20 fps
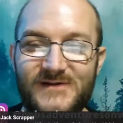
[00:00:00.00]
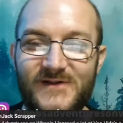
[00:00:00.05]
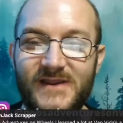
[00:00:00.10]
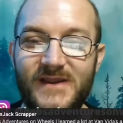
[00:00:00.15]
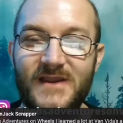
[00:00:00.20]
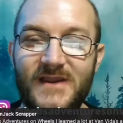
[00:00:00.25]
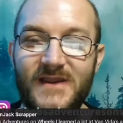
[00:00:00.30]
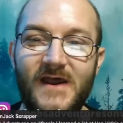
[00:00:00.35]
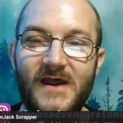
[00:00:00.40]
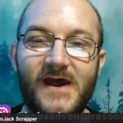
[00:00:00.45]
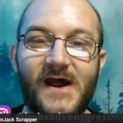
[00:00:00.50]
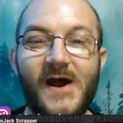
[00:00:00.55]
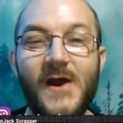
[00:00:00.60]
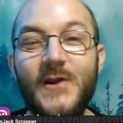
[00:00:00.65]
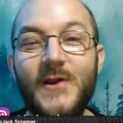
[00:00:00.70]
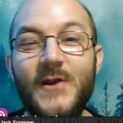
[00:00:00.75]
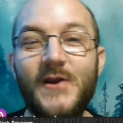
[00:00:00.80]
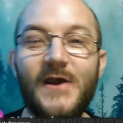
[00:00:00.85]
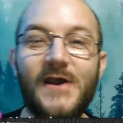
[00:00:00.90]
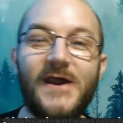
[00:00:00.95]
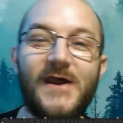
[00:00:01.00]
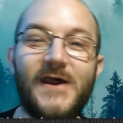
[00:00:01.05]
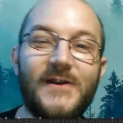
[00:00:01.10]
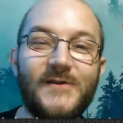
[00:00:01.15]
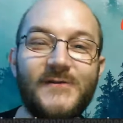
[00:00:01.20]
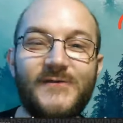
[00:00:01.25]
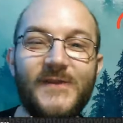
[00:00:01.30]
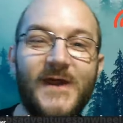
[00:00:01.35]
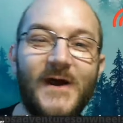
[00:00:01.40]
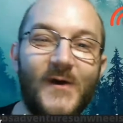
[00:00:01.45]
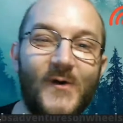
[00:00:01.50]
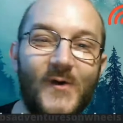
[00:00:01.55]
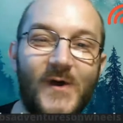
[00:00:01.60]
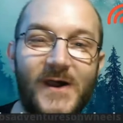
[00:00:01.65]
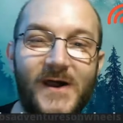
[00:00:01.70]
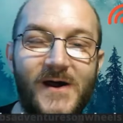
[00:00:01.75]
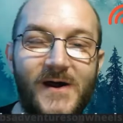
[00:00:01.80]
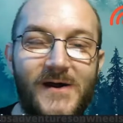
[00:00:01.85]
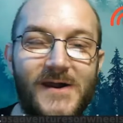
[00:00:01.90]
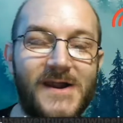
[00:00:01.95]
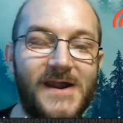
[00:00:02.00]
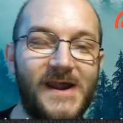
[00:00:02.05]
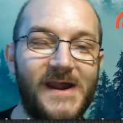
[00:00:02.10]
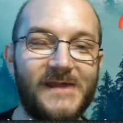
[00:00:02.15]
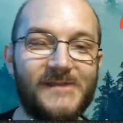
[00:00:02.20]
You're like, I could edit that well.